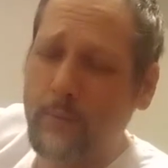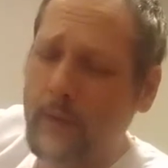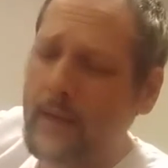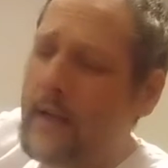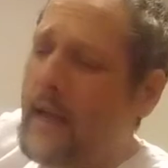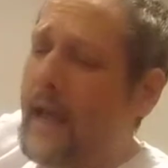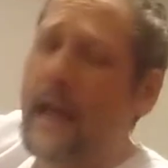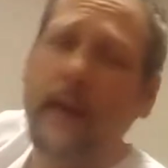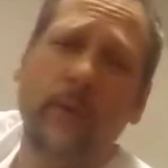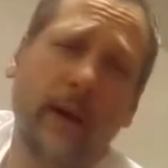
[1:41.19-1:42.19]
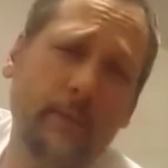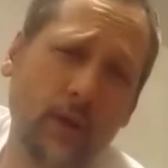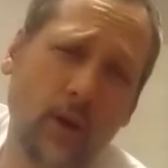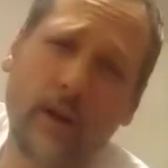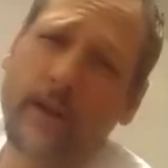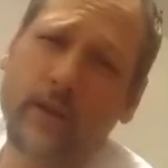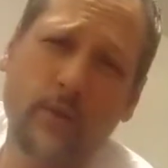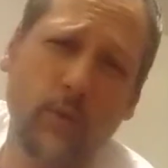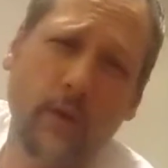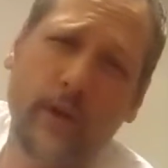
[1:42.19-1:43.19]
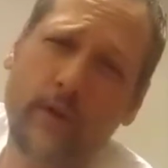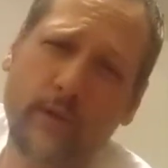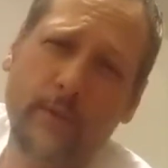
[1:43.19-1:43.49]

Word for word: But anyway, I'm talking. Just we're going to use